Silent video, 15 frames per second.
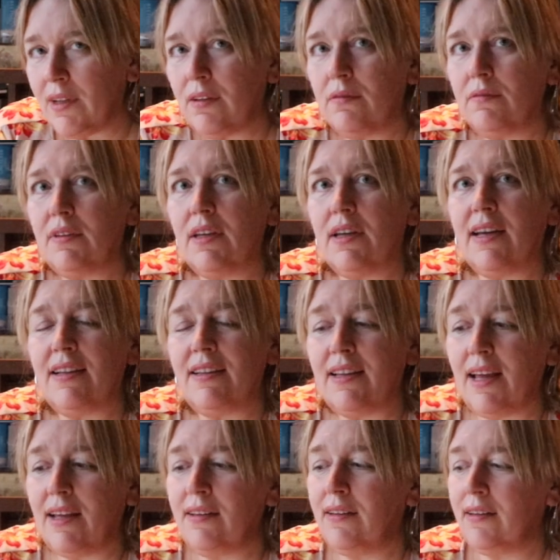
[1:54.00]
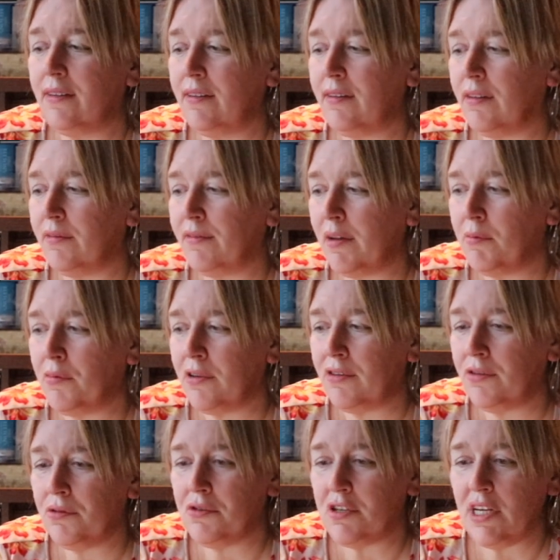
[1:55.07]
of the attendants of
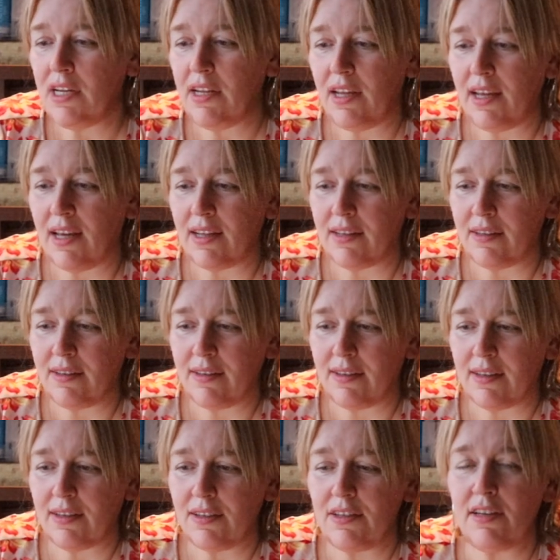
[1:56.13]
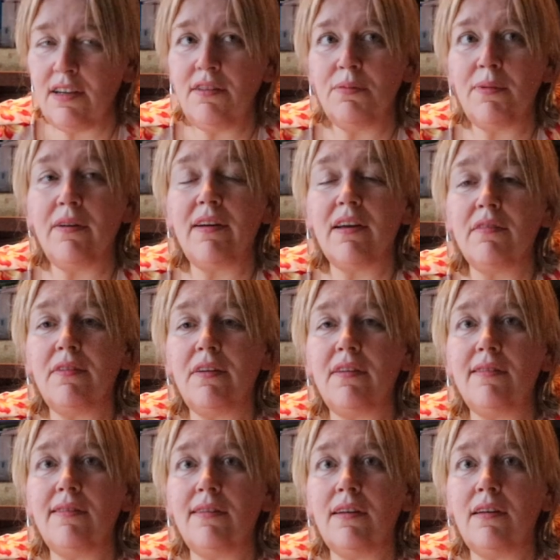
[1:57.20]
Empress Eugenie, and she's wearing a
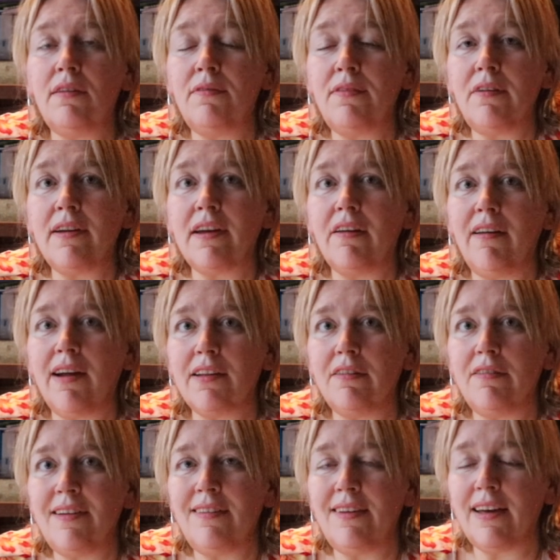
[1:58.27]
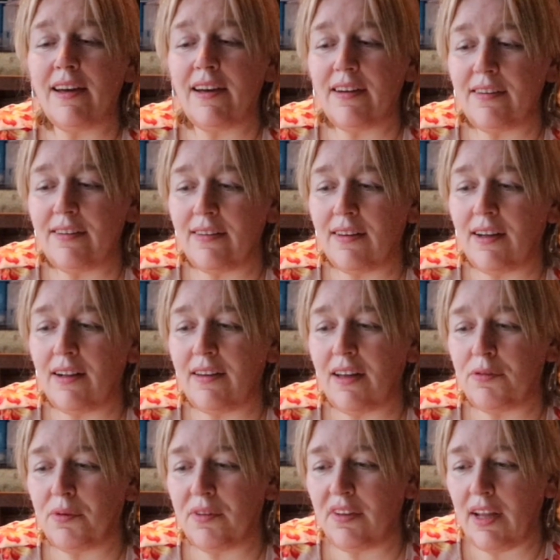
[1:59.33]
very very characteristic hairstyle
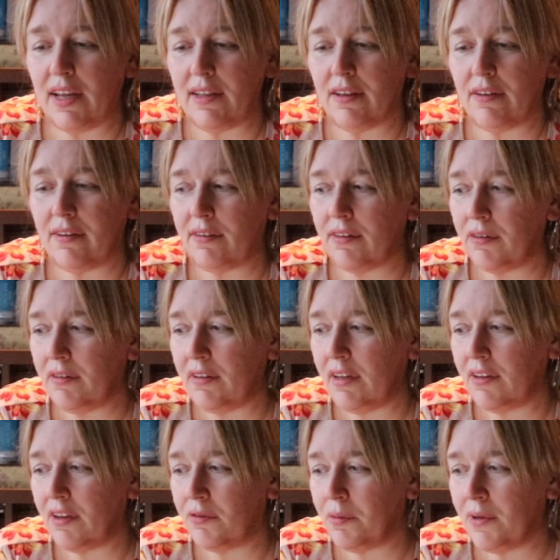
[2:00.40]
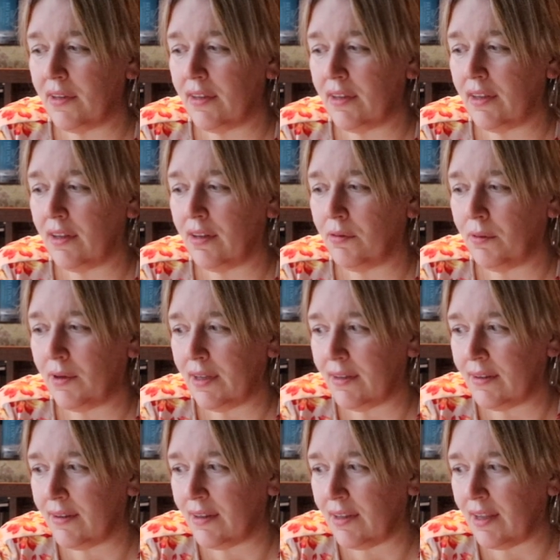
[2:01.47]
that was later associated with